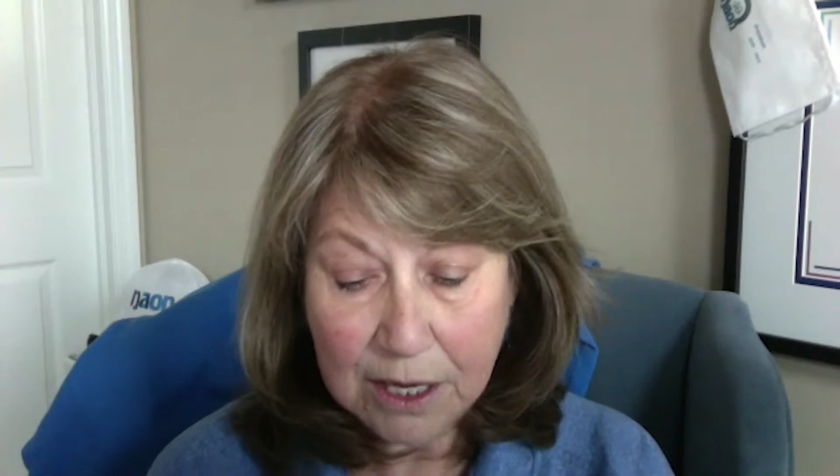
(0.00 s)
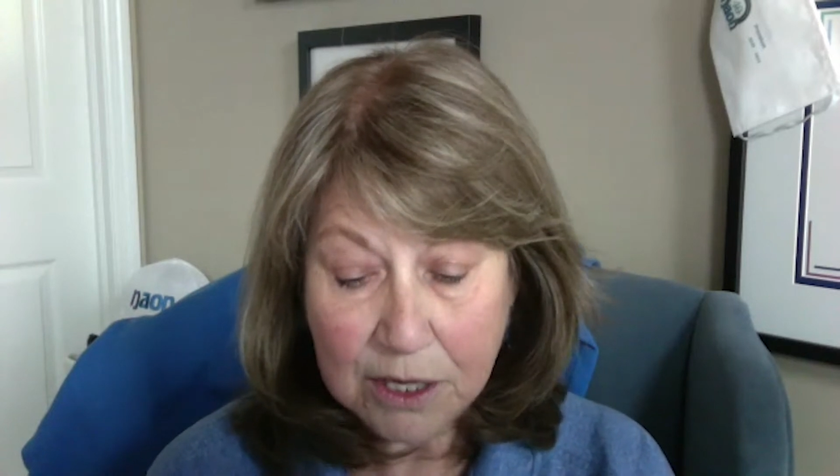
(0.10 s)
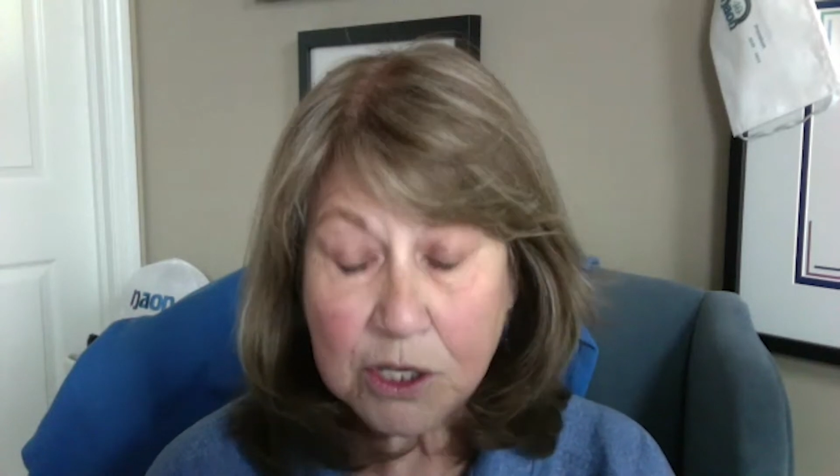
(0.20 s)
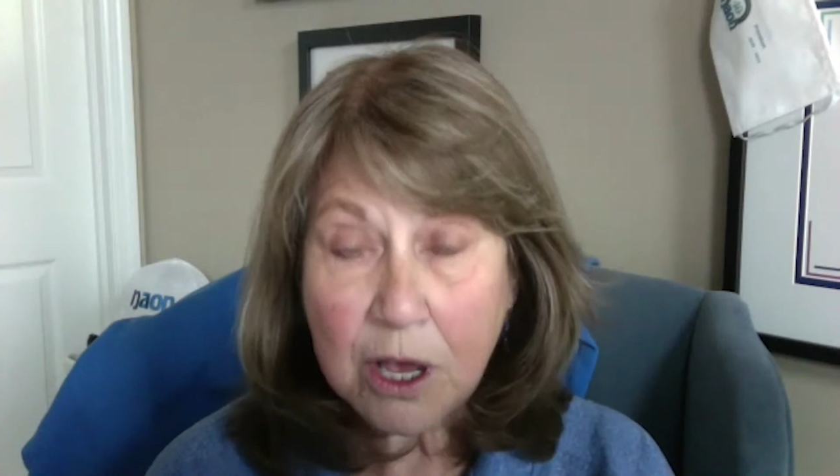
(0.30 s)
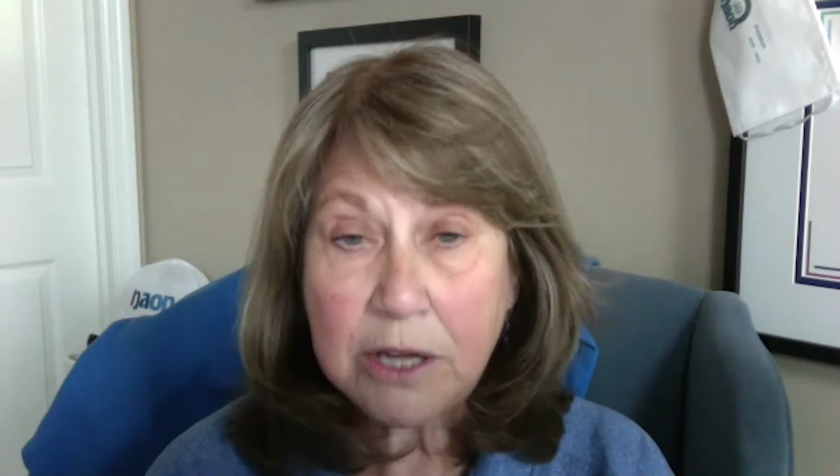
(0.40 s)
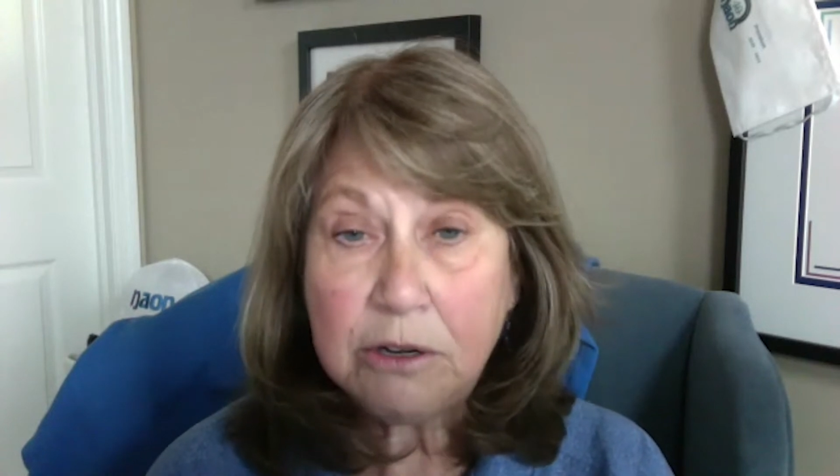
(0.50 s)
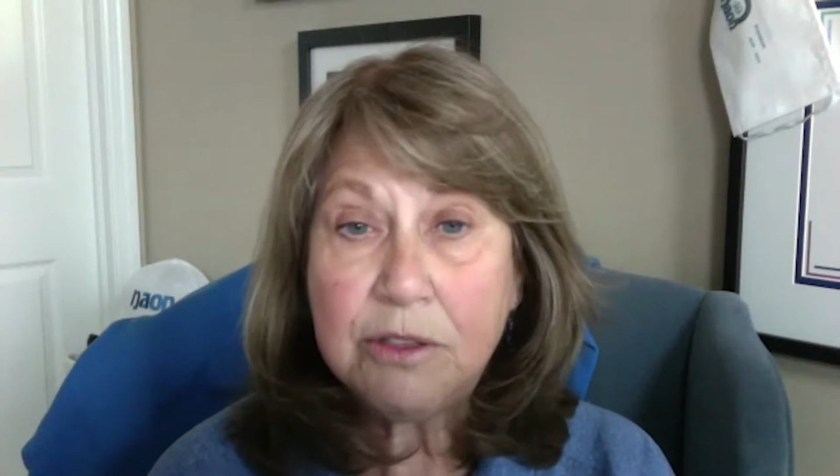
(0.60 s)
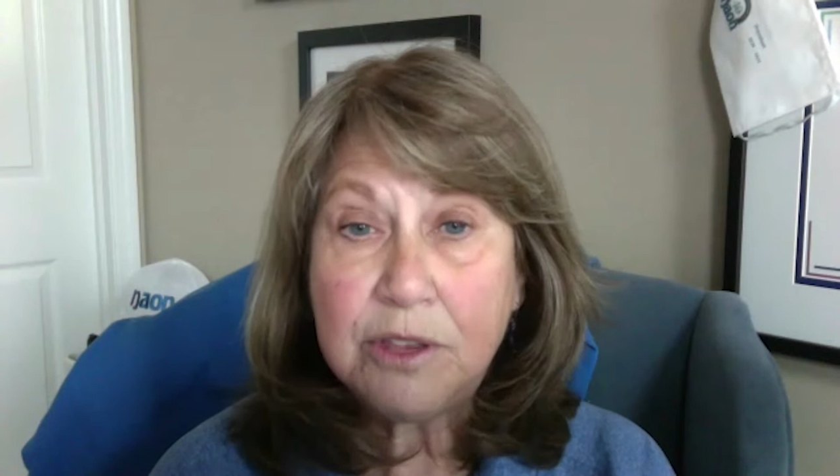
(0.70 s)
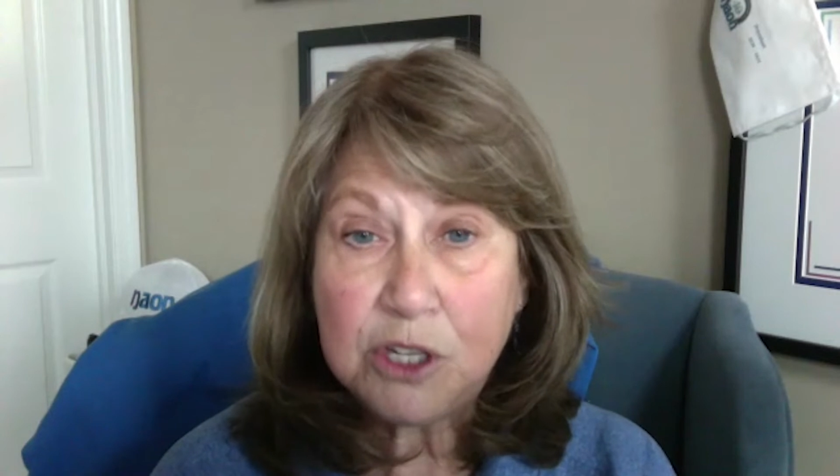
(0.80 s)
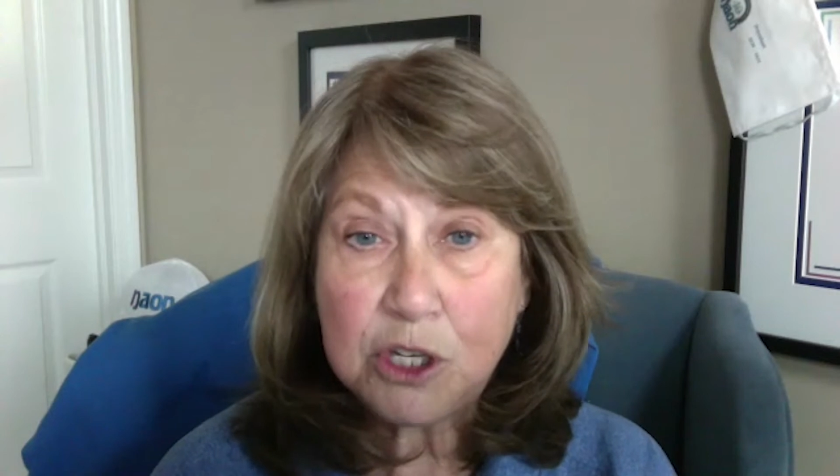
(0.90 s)
To honor
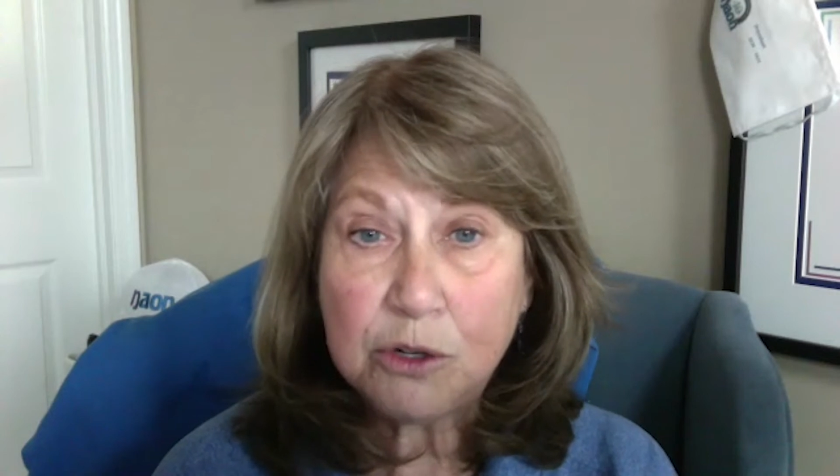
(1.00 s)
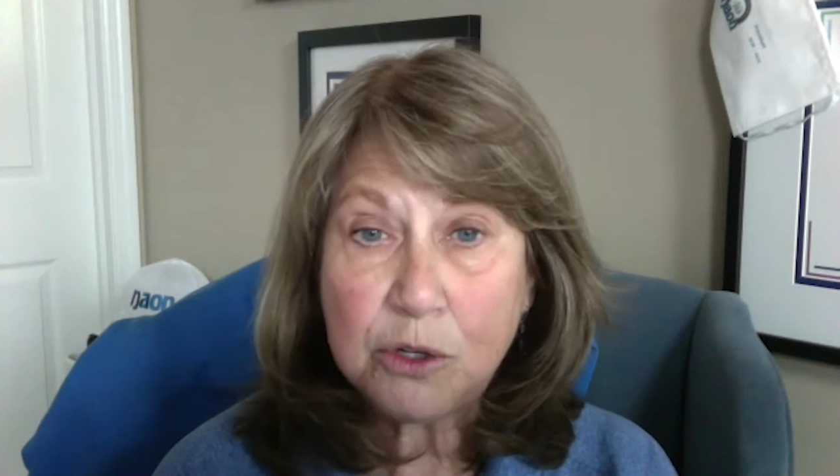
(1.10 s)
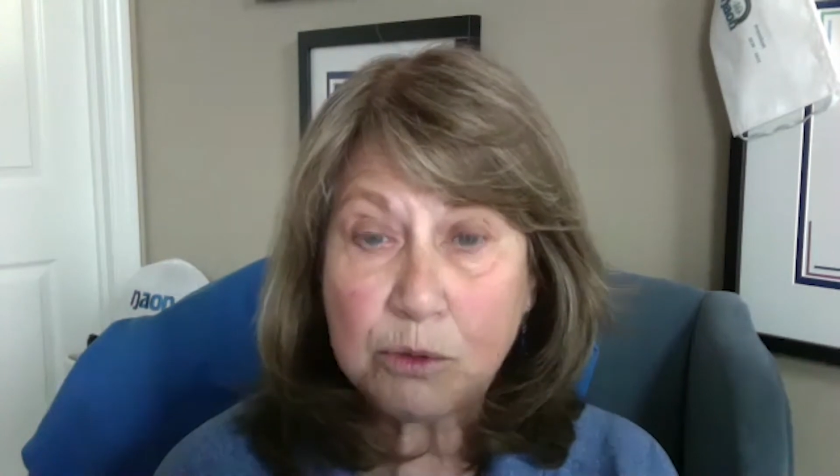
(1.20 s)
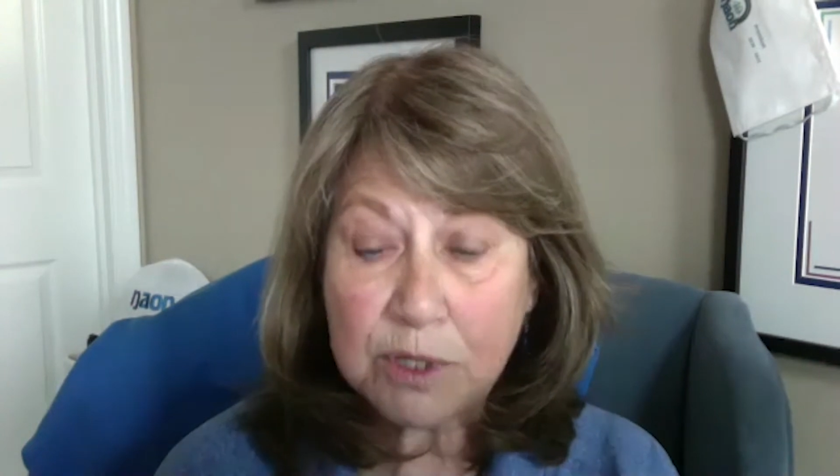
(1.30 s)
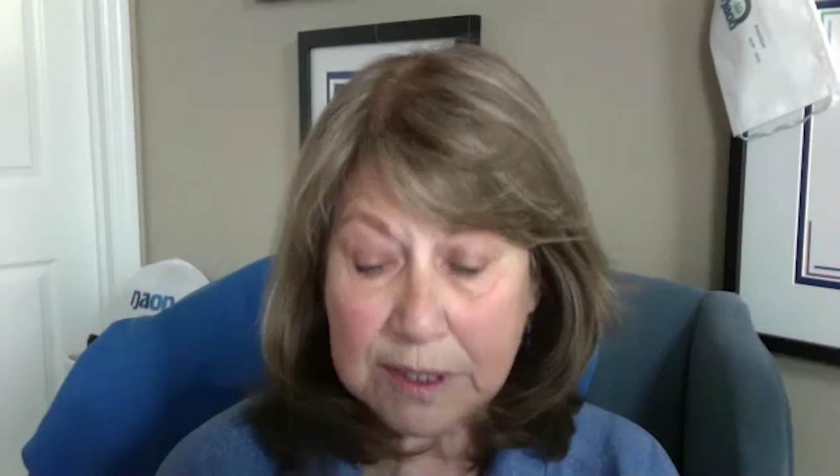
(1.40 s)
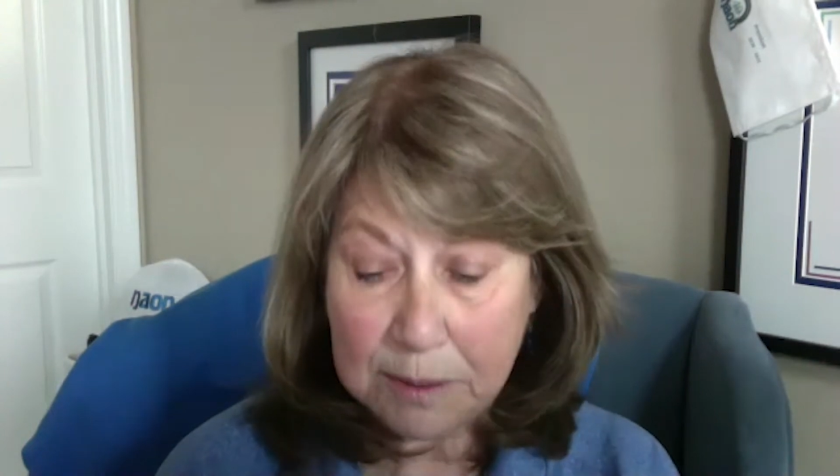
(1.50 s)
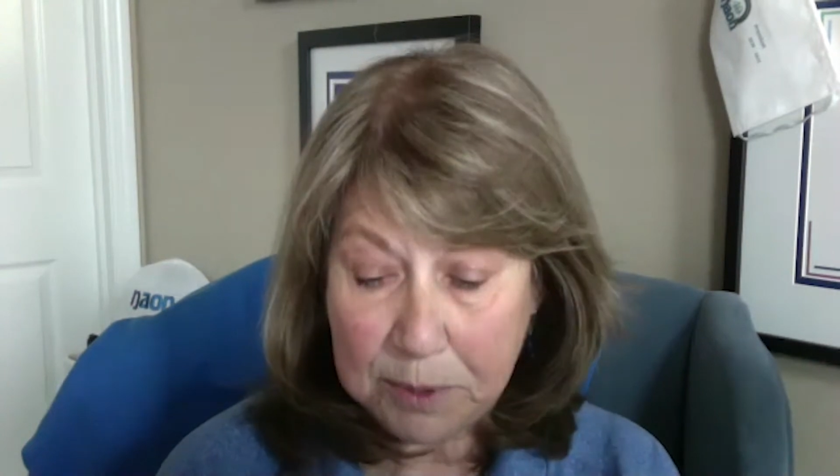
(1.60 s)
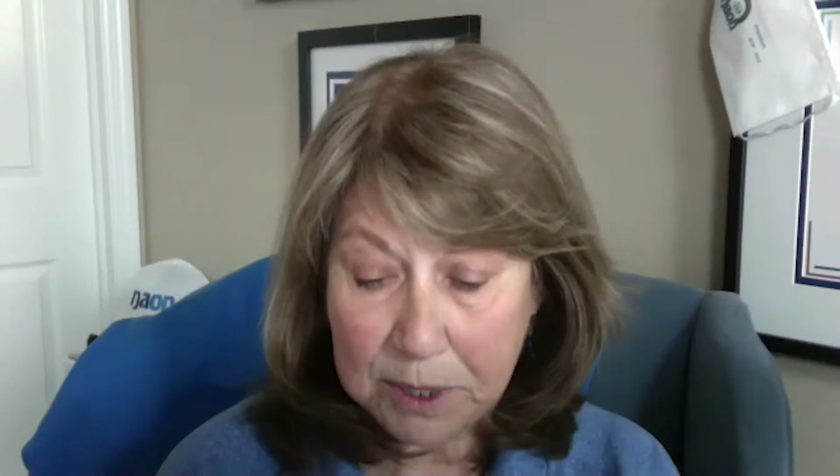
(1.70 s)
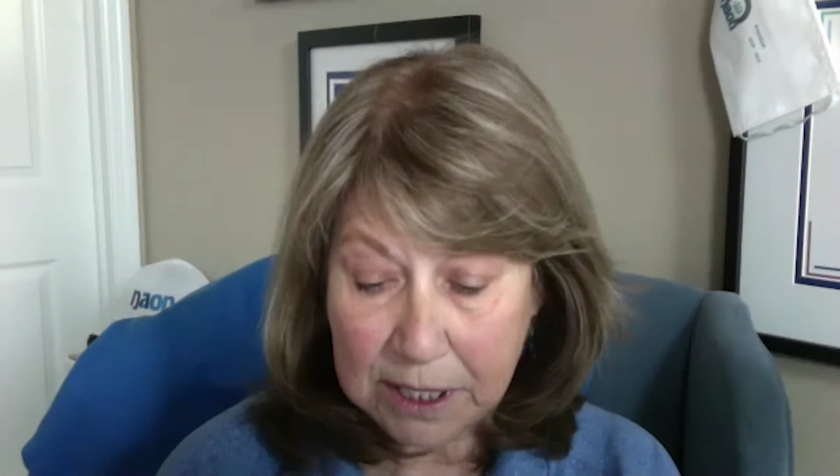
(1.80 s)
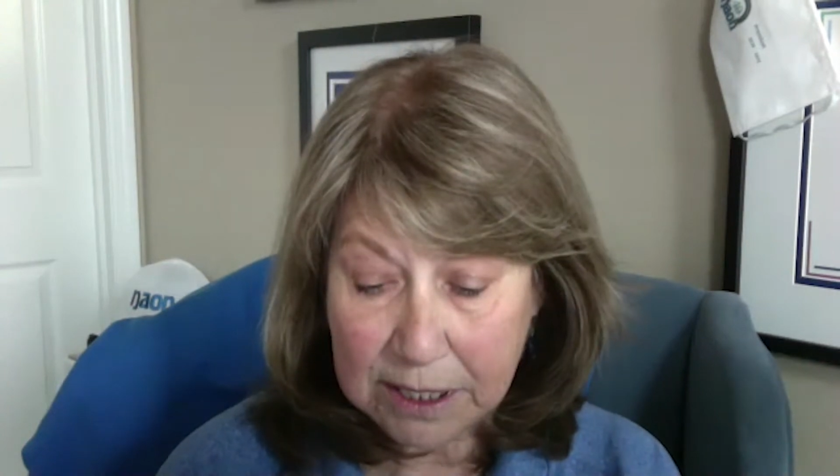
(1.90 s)
this year's
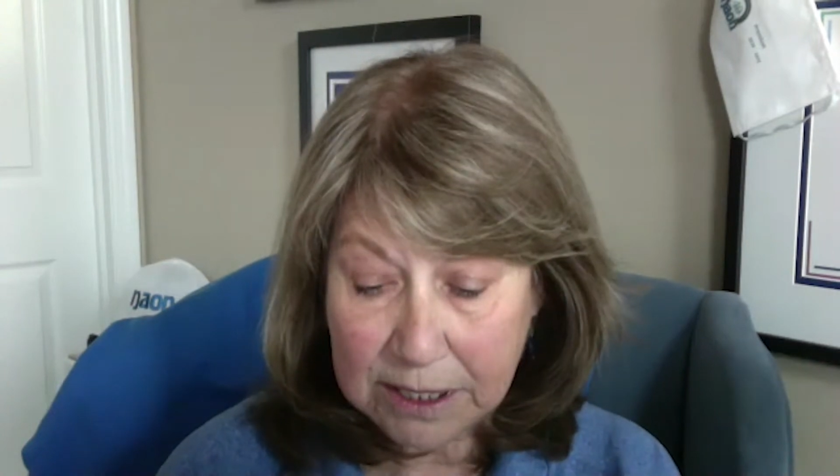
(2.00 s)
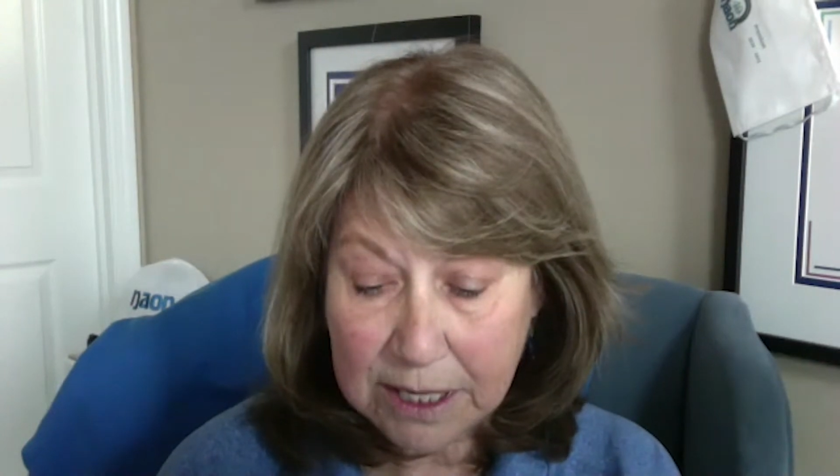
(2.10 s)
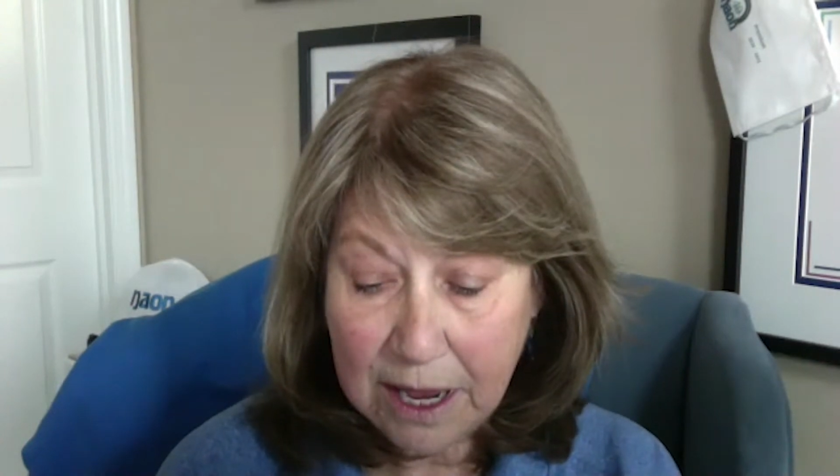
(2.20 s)
recipient,